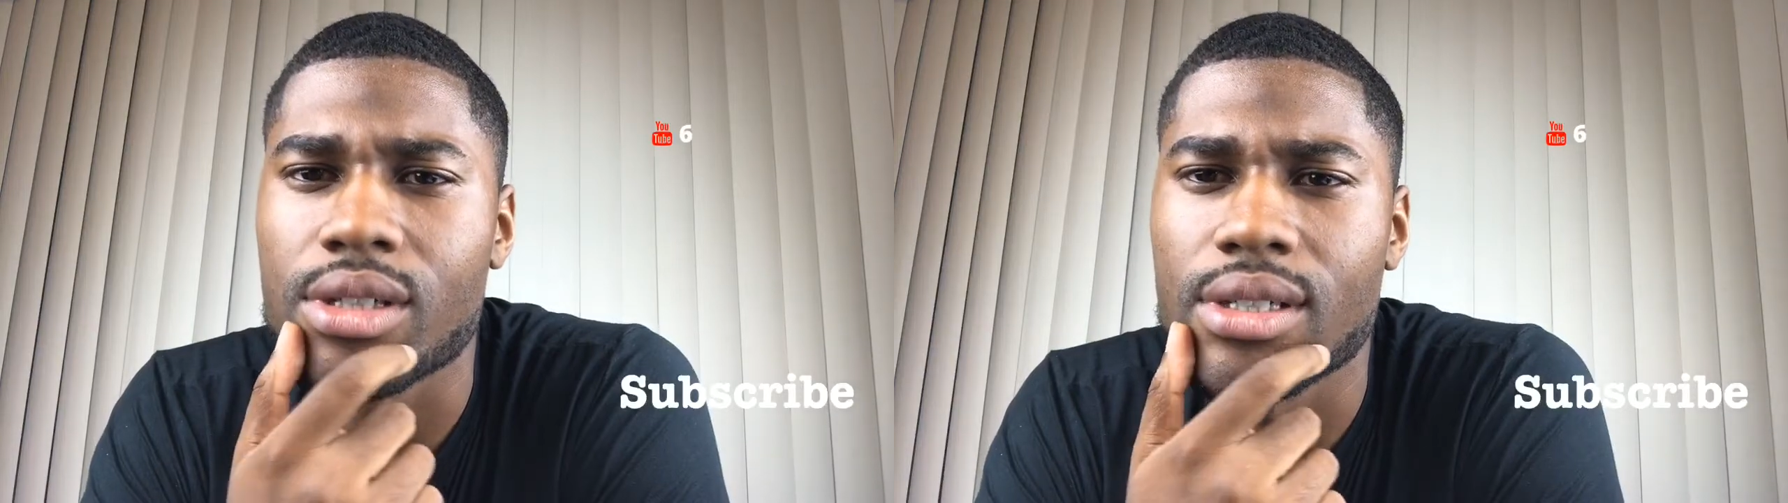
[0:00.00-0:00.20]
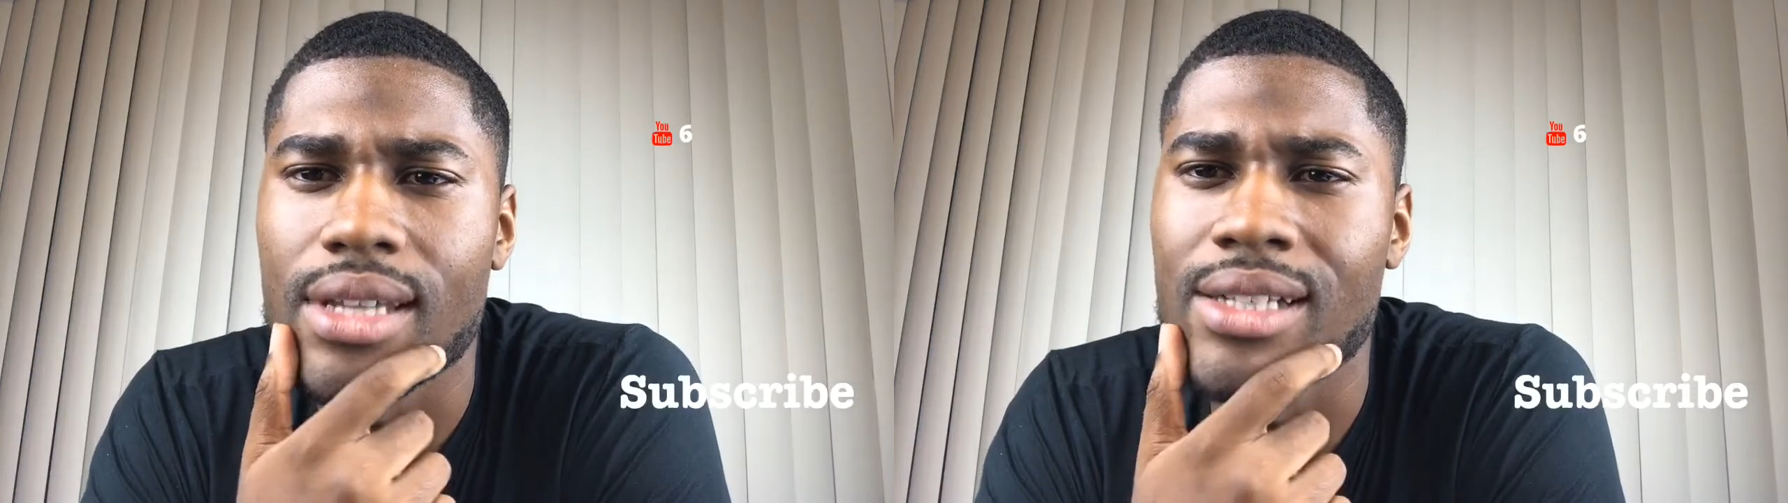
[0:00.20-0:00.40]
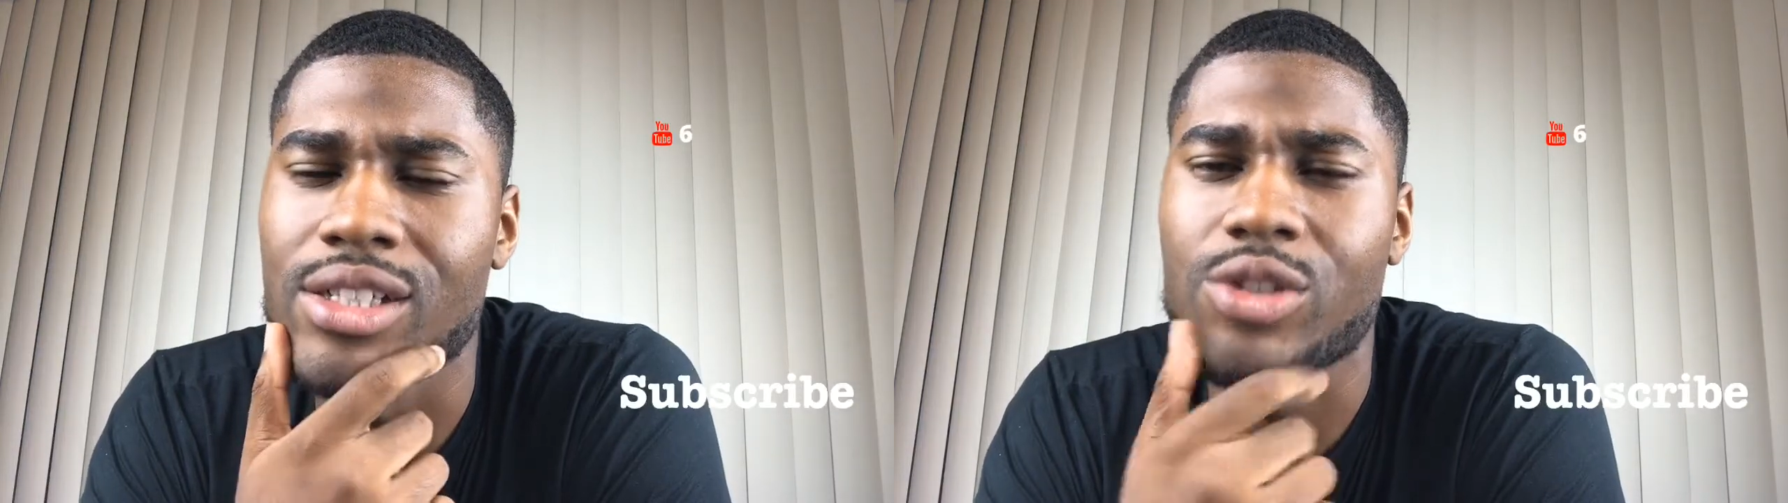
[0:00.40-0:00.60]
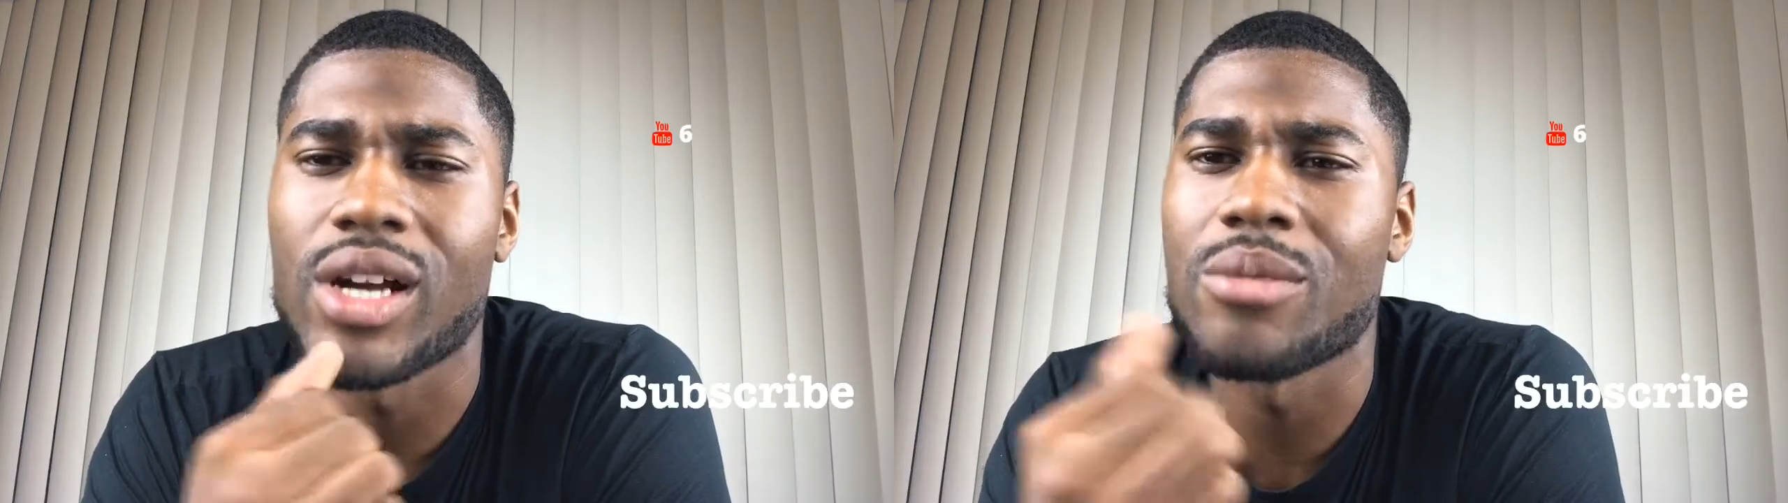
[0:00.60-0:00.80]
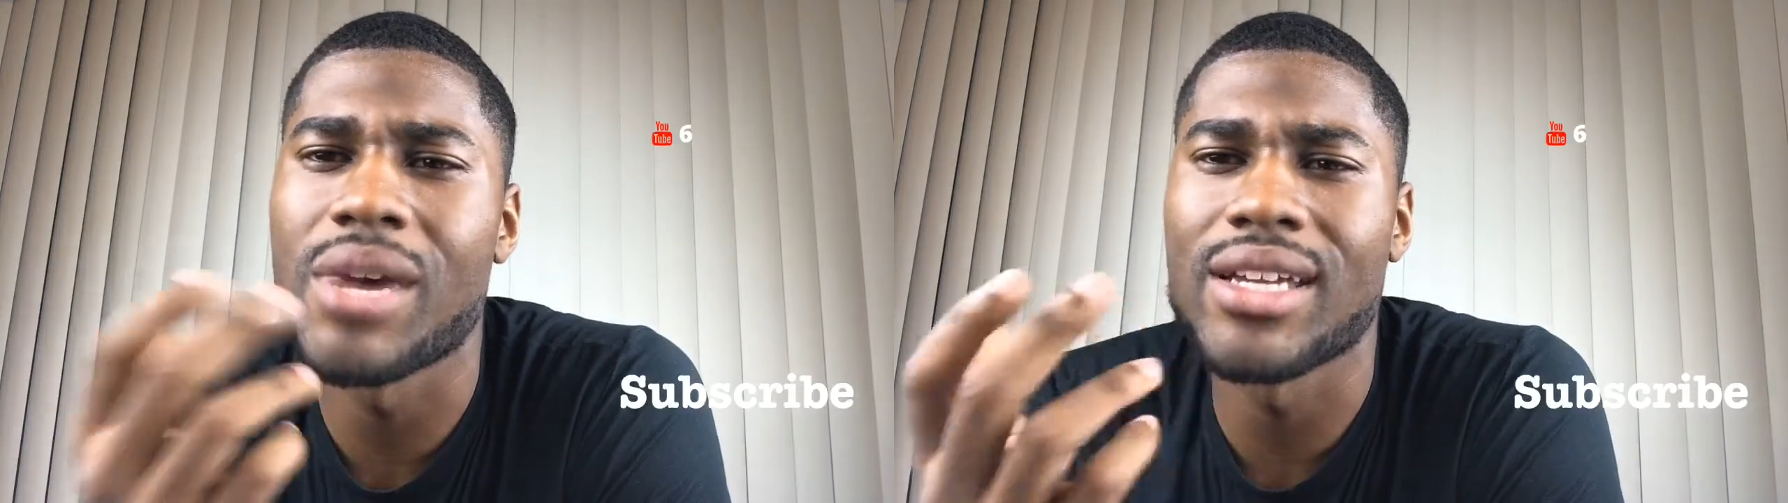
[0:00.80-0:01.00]
They're just trying
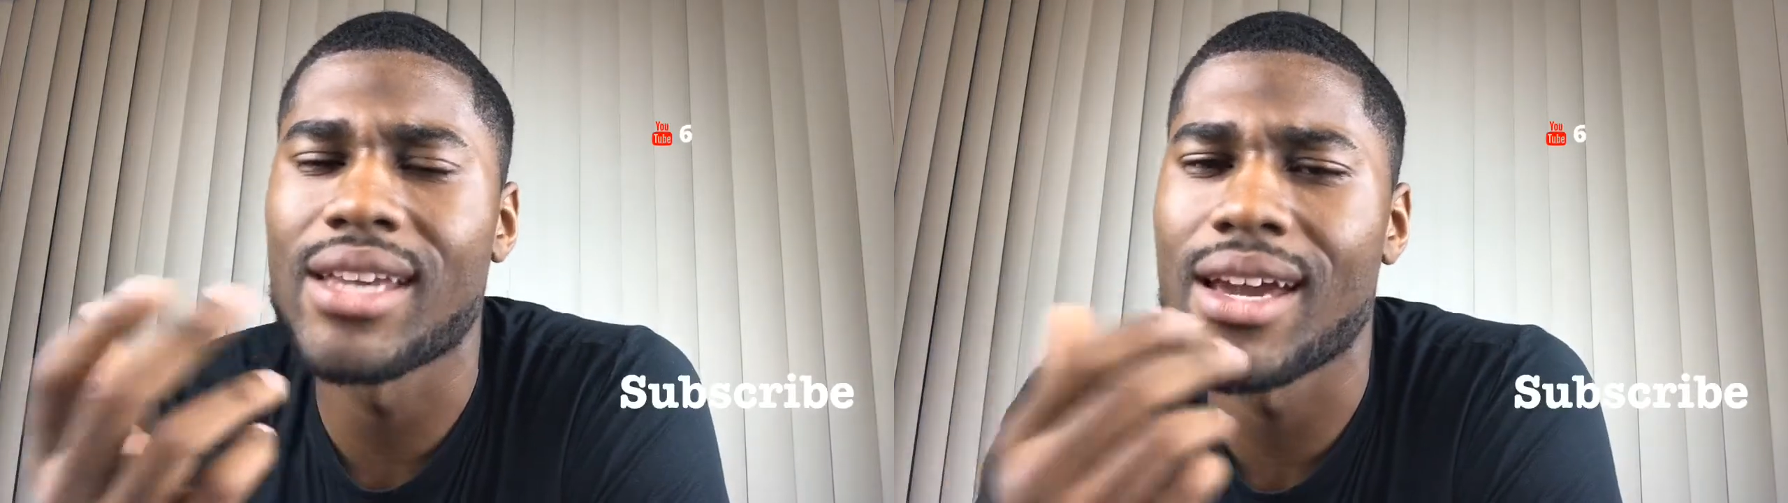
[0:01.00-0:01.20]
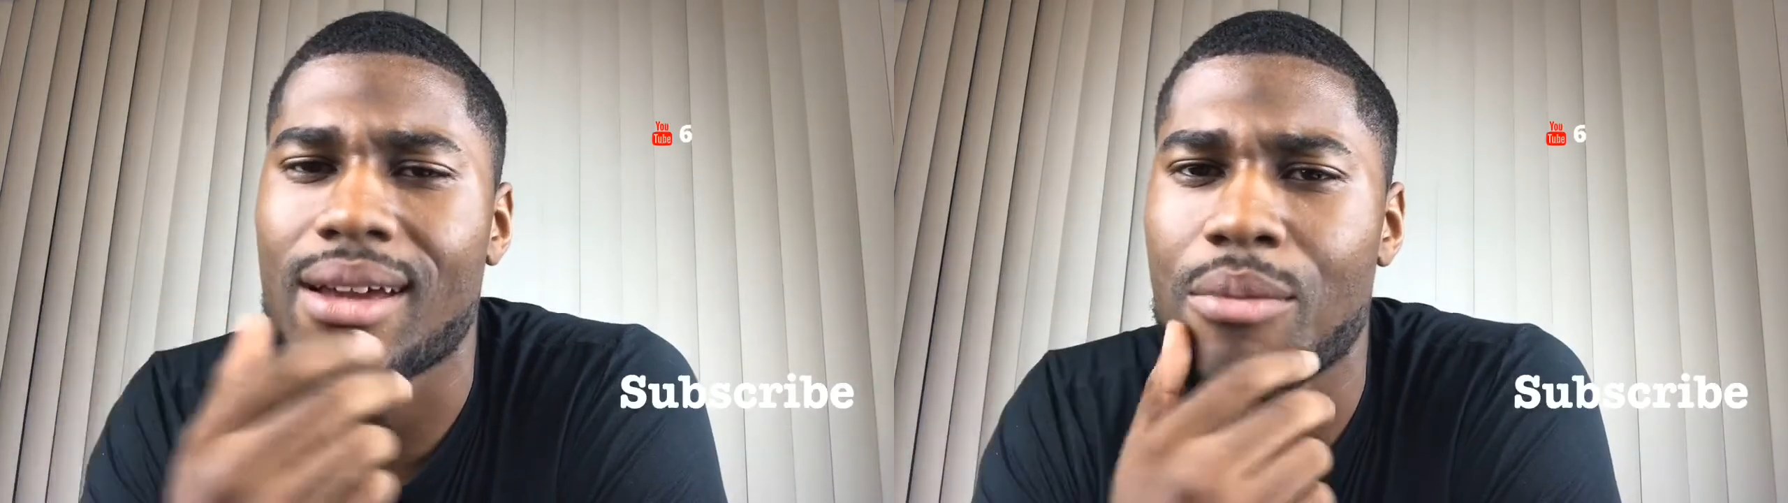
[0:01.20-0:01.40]
to make that a